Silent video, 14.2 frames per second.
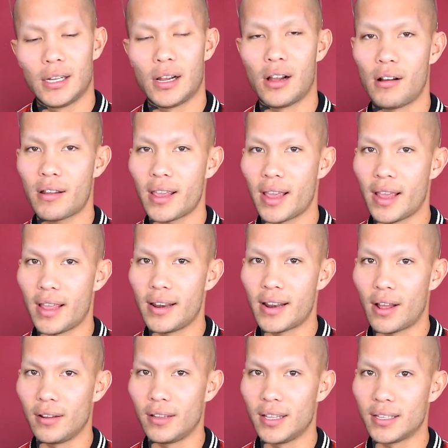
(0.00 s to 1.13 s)
Okay,
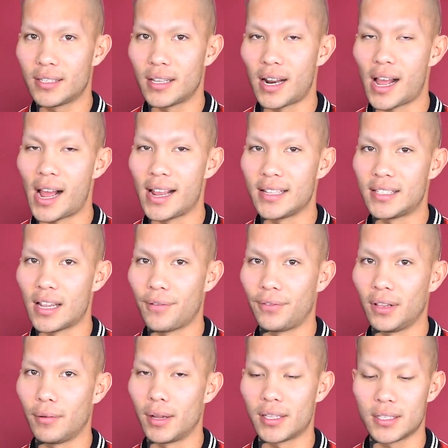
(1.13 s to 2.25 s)
now listen, I
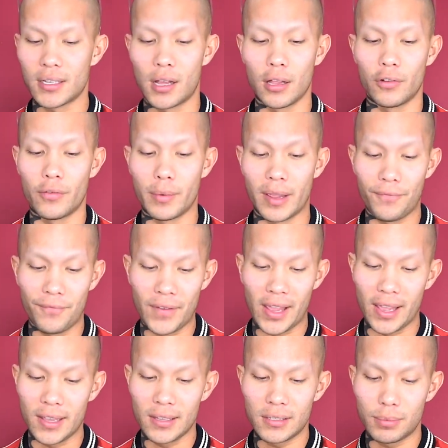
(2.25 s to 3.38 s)
definitely want this all over my
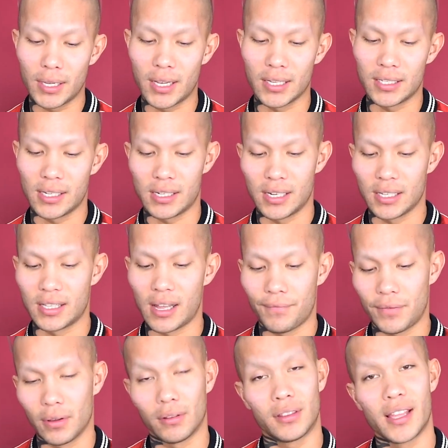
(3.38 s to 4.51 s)
face because it does not
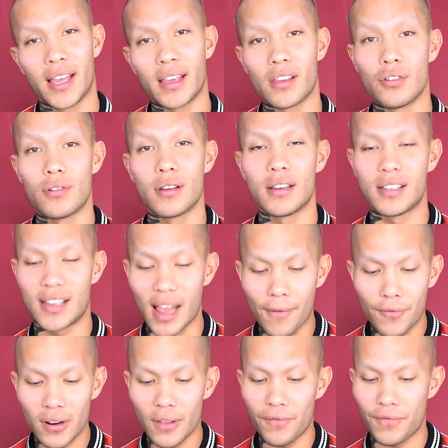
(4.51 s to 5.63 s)
feel thick. You can
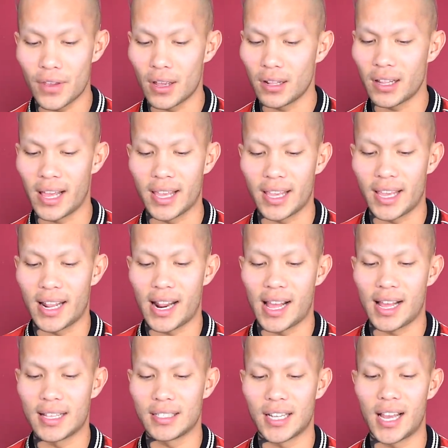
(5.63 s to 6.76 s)
definitely feel like it
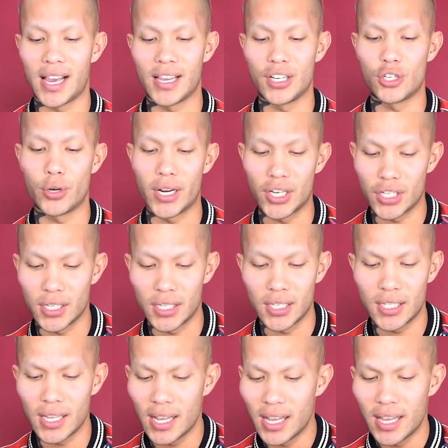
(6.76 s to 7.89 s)
has the
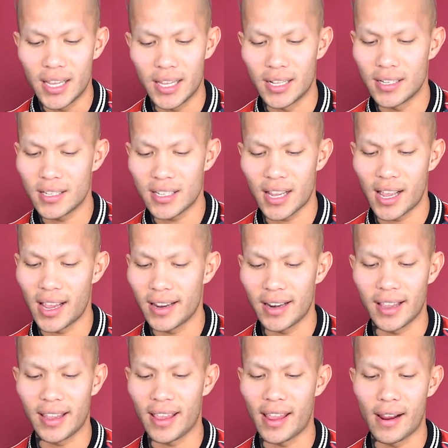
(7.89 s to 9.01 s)
hydrations inside.
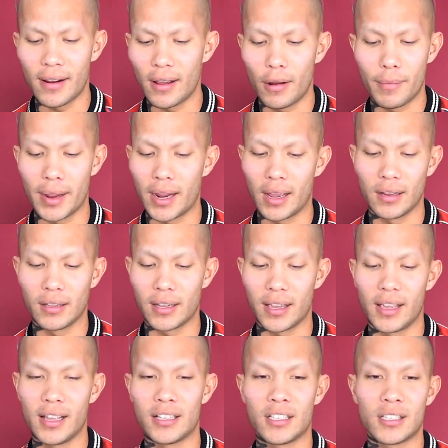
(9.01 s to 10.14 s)
Like, eh, oh my God, look at
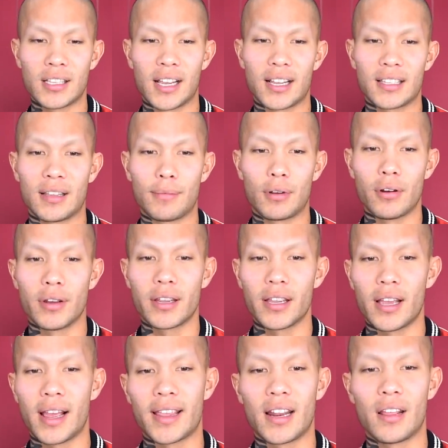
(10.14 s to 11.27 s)
It's just, as I'm going,
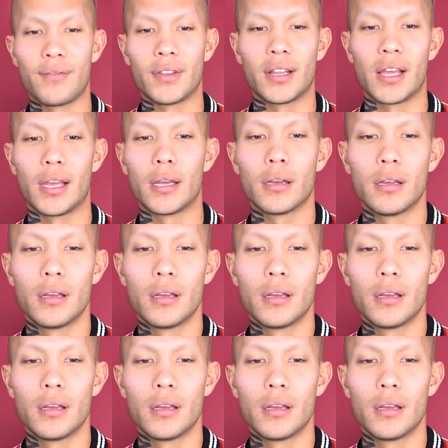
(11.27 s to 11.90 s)
I can't even like